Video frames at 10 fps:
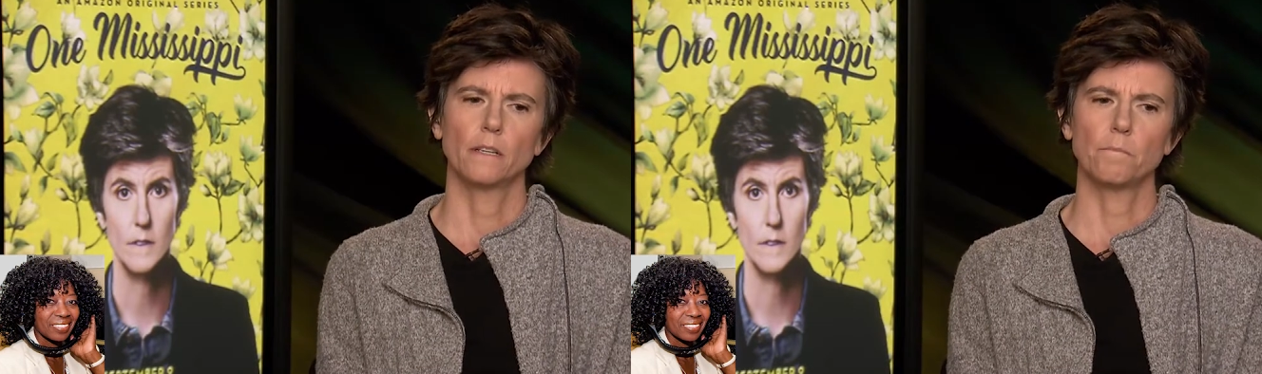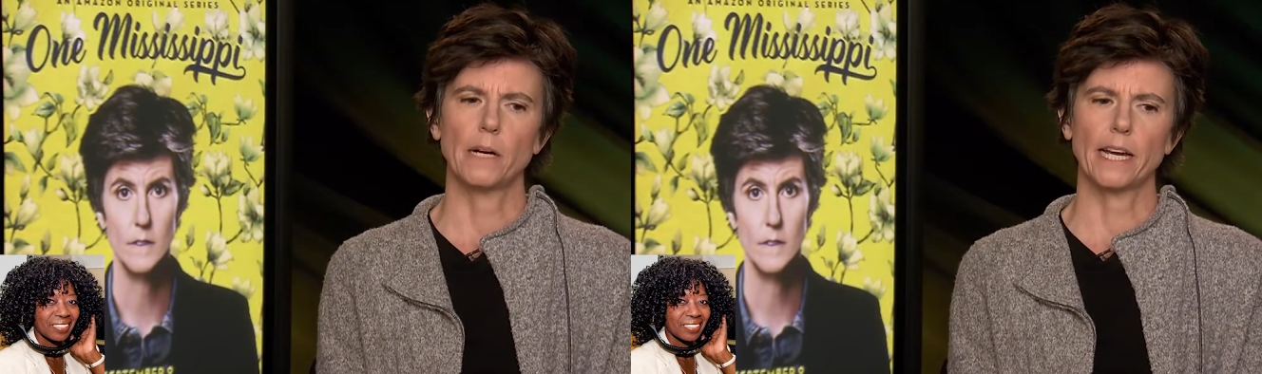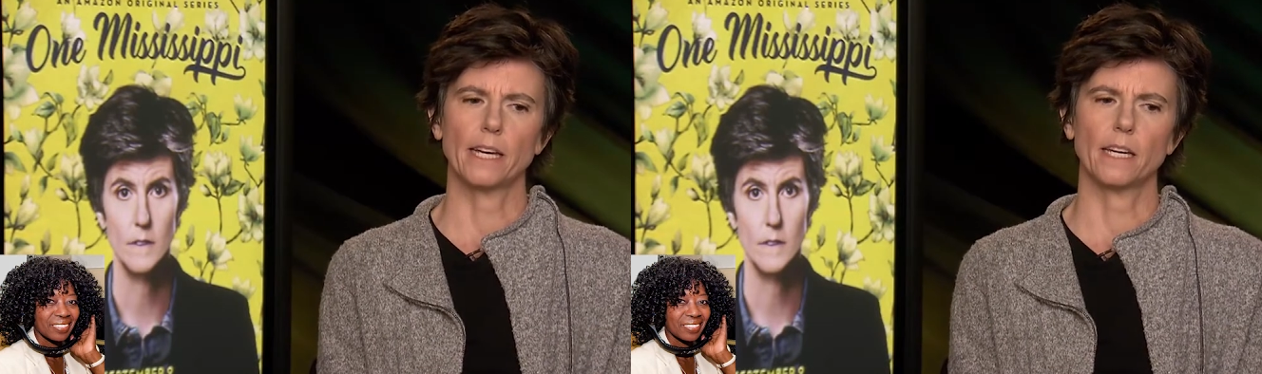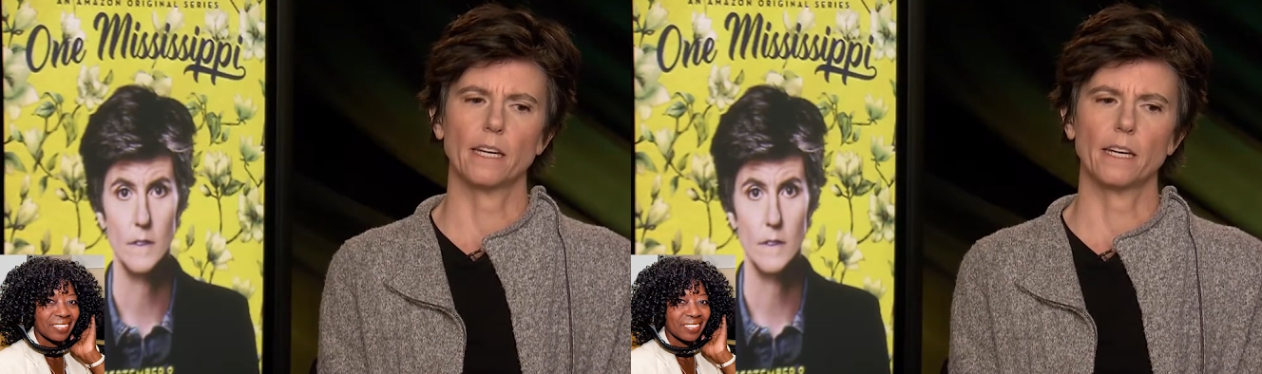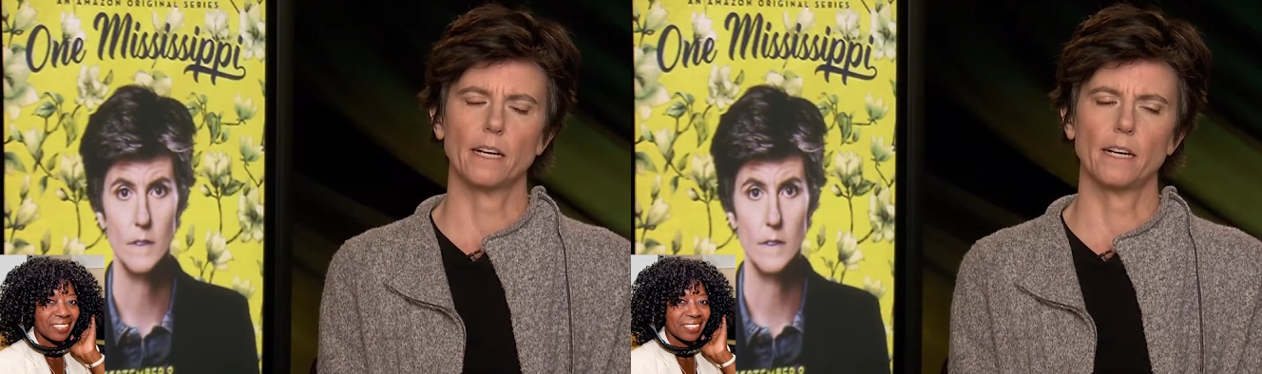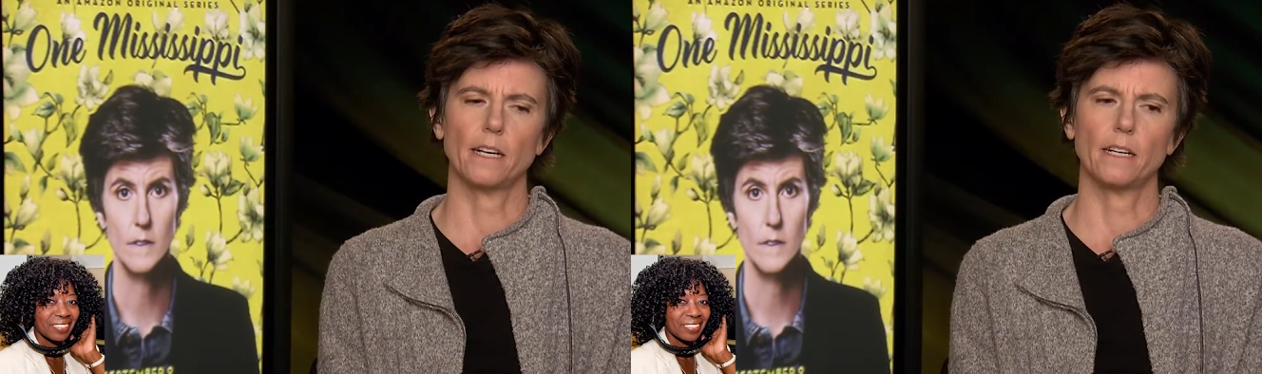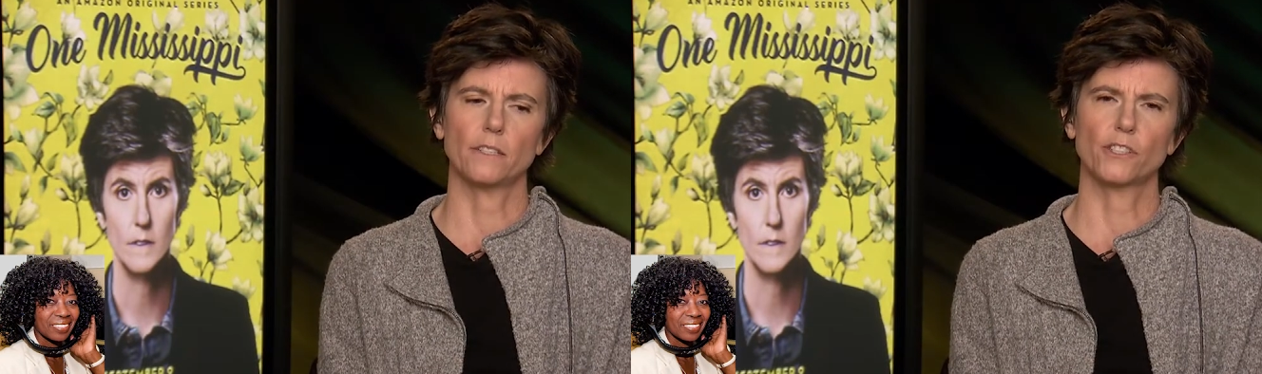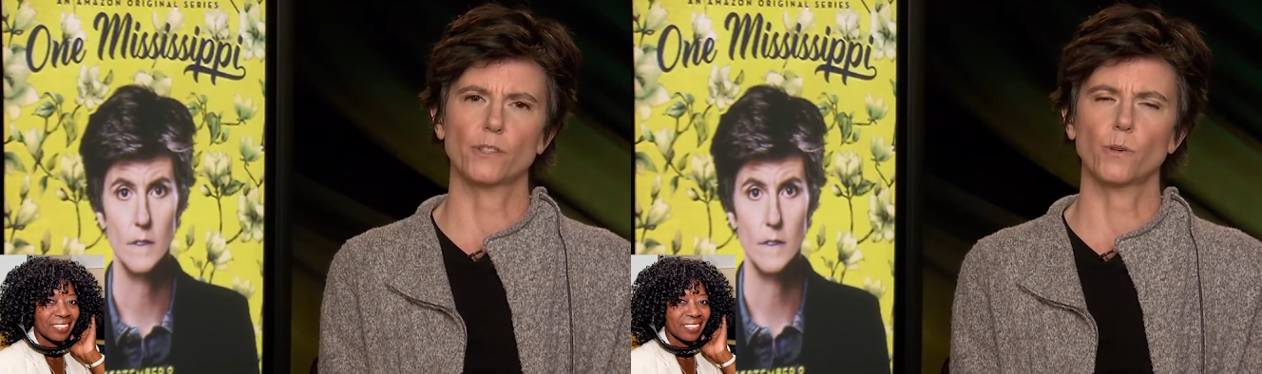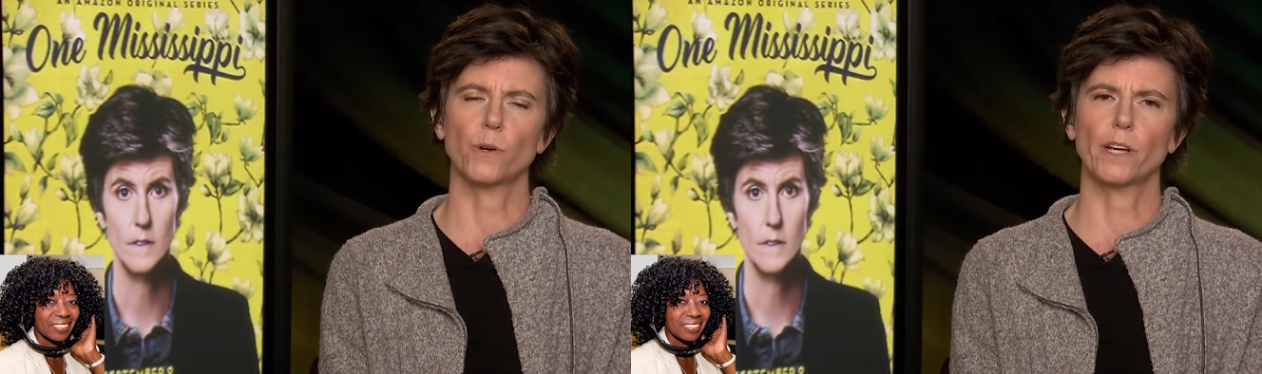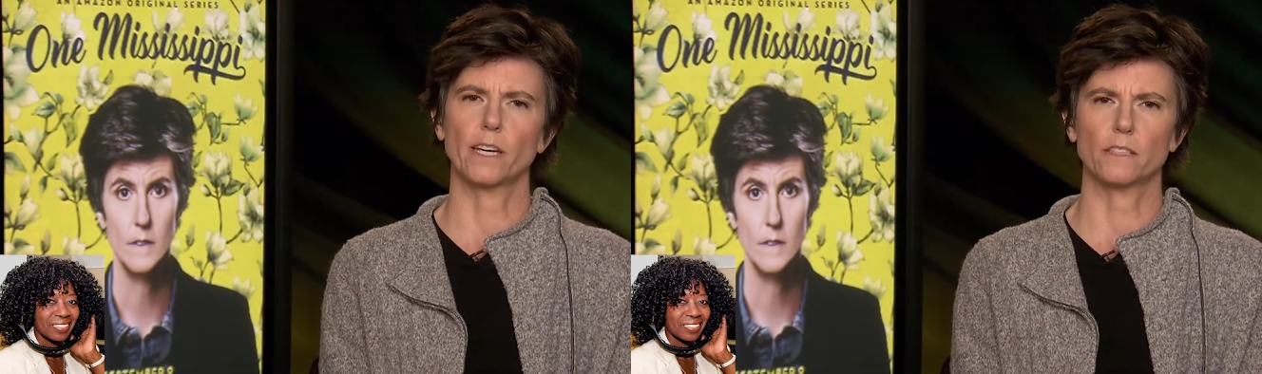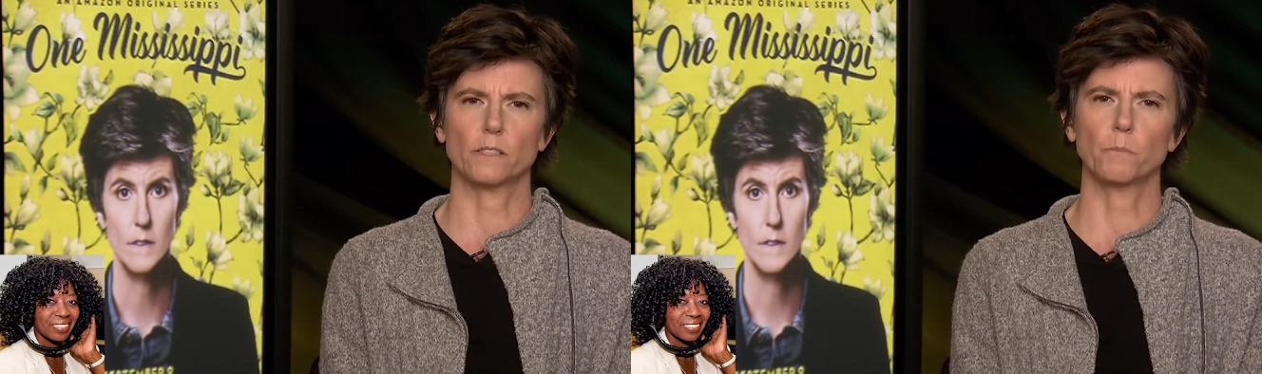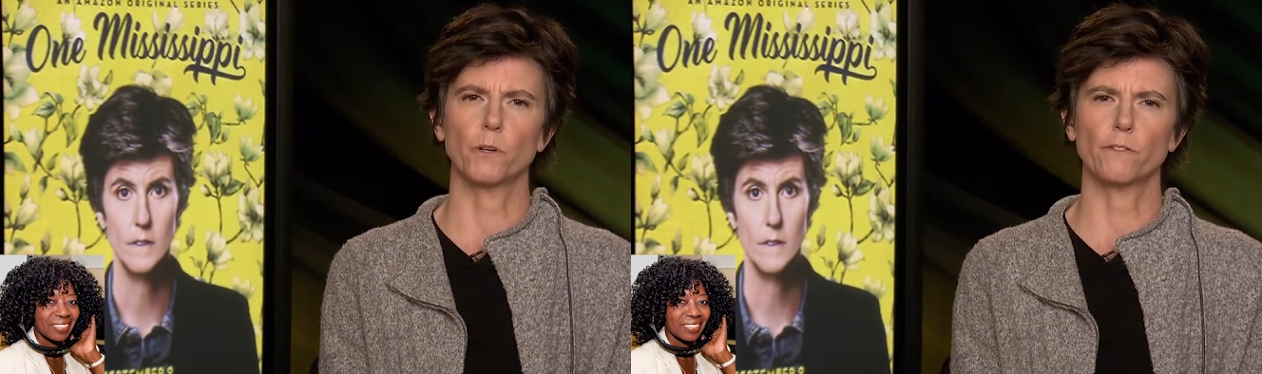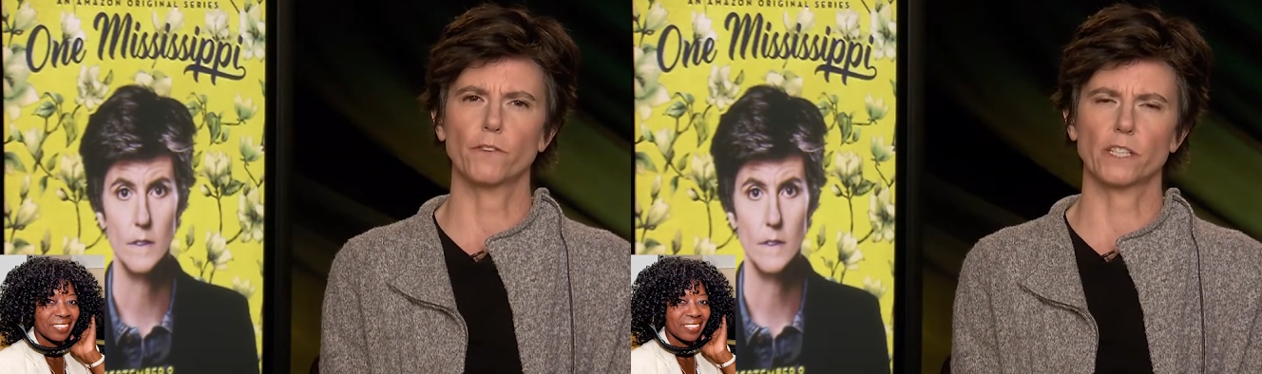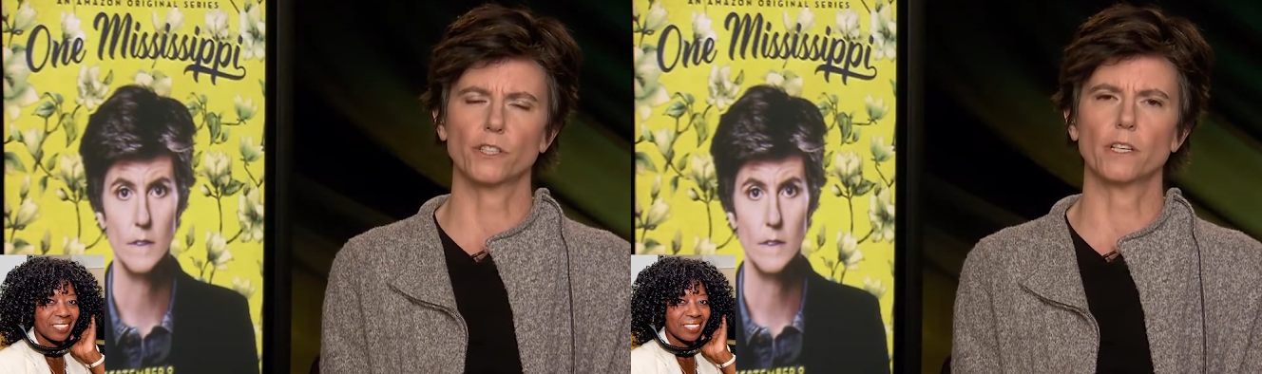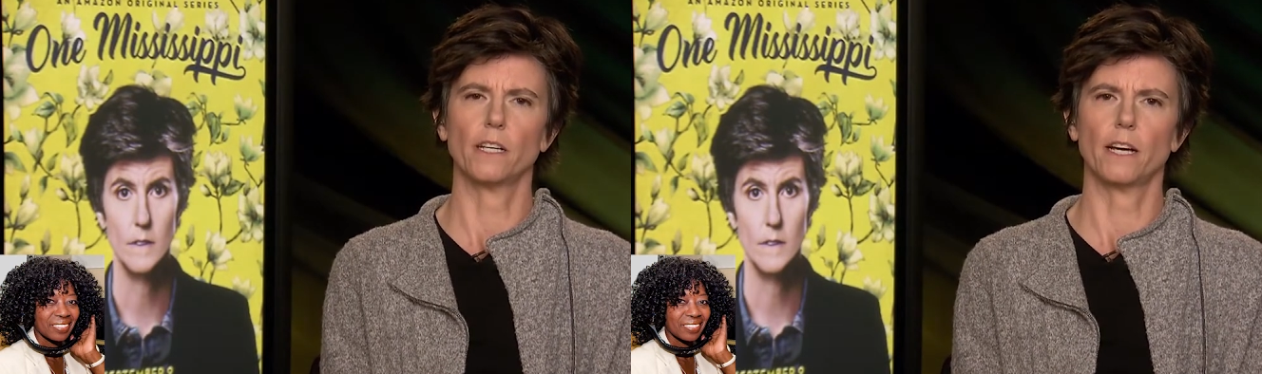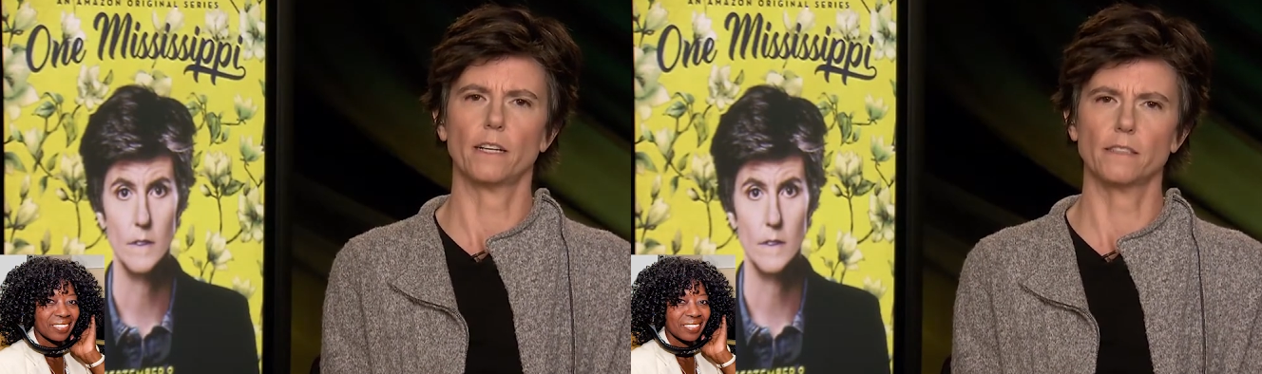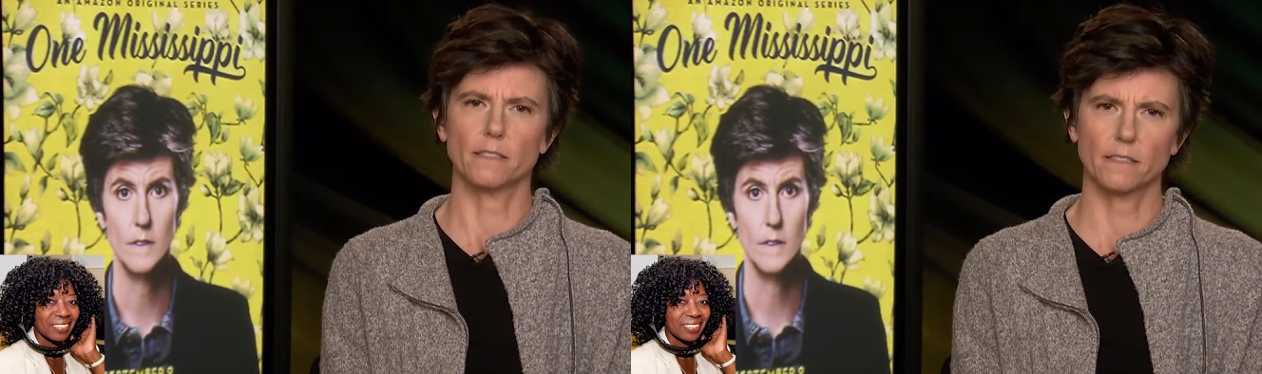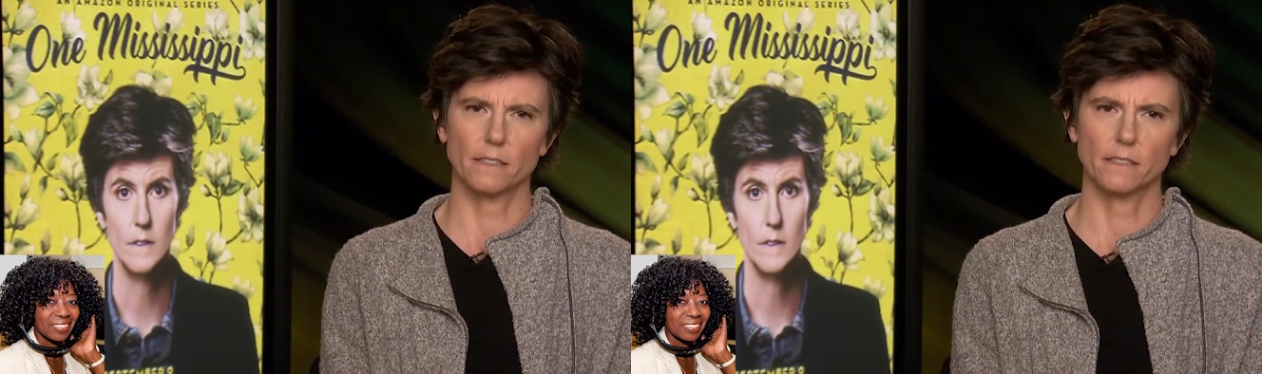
Speaker 1: my uh, story gets more fictionalized.